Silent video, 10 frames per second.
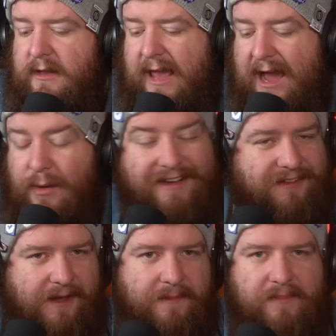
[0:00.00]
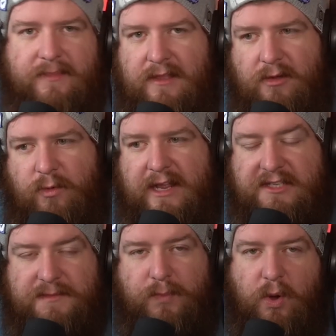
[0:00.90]
However, when I
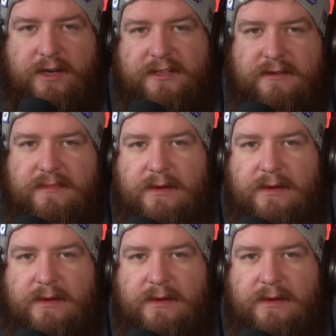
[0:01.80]
spawned them,